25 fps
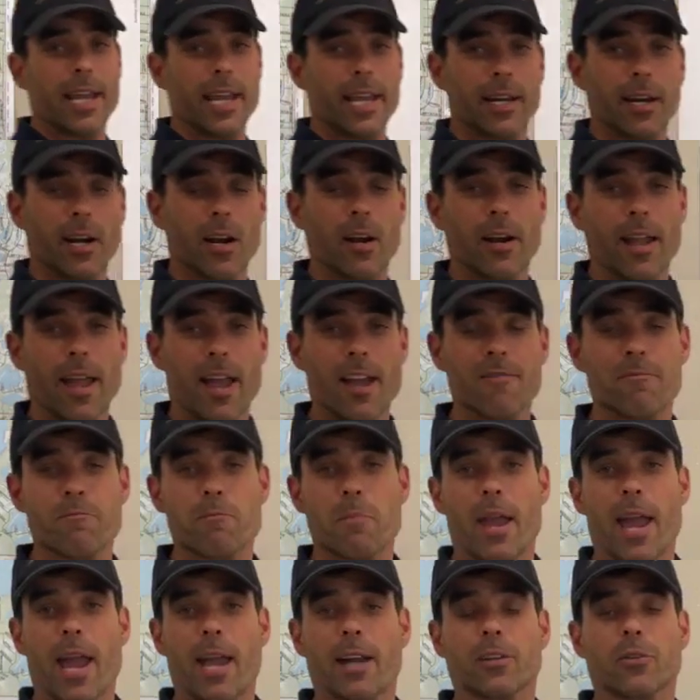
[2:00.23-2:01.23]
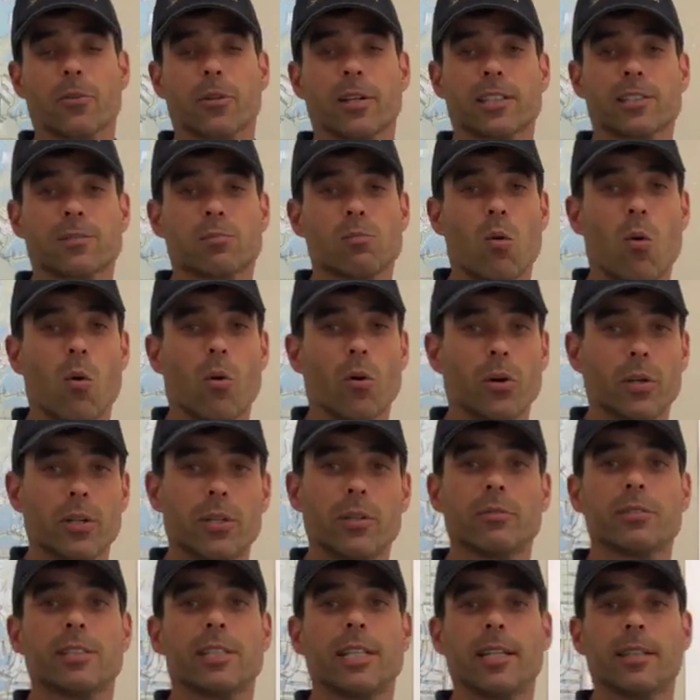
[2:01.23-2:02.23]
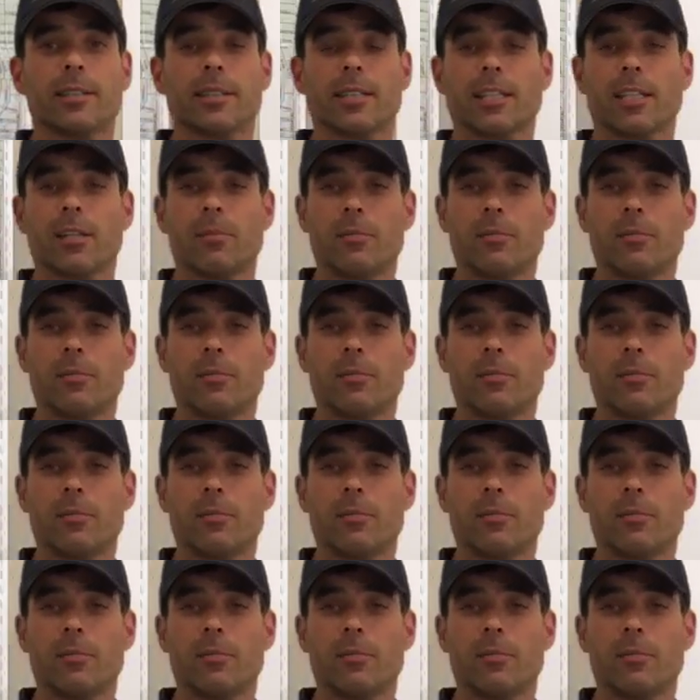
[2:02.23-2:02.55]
And our F-band, Chris Moore, who you've seen at the